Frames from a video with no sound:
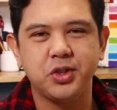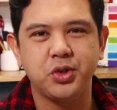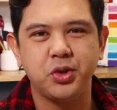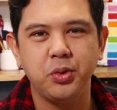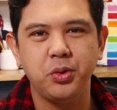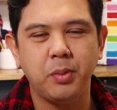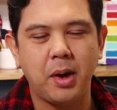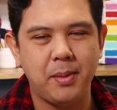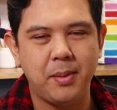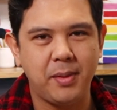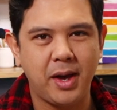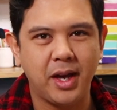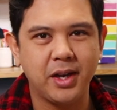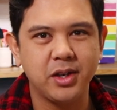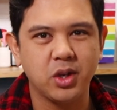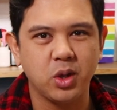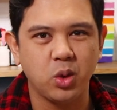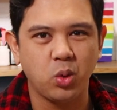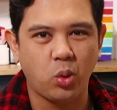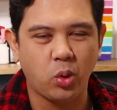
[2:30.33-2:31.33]
to my
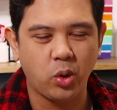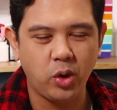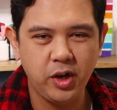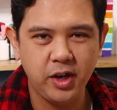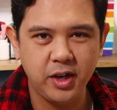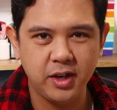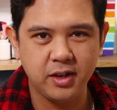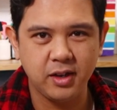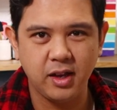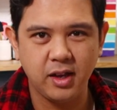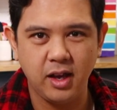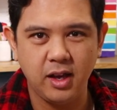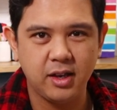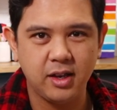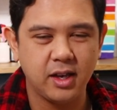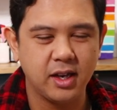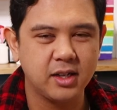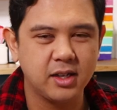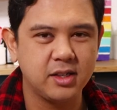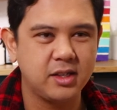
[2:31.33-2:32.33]
Mandalorian
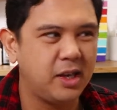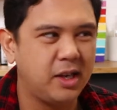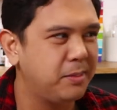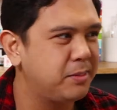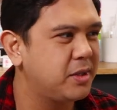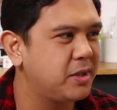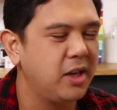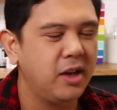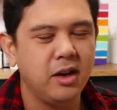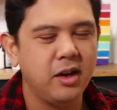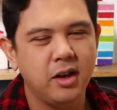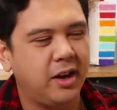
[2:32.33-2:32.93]
cake, except